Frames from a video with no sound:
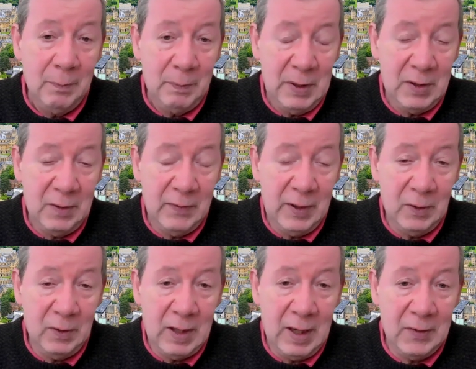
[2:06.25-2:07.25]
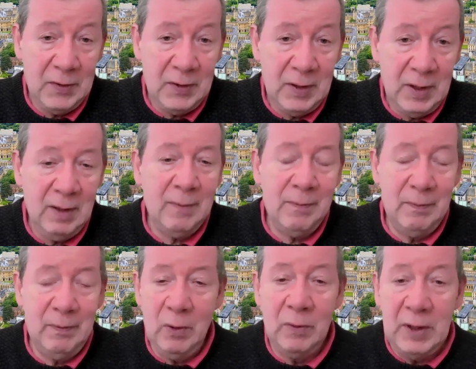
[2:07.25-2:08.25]
better value cancer care,
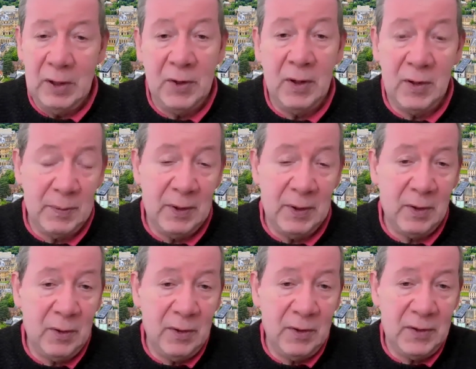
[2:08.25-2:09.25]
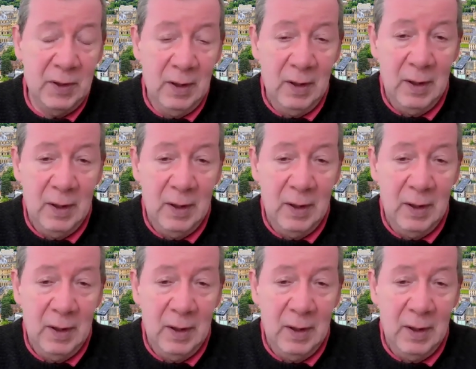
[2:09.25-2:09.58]
not only drugs, but across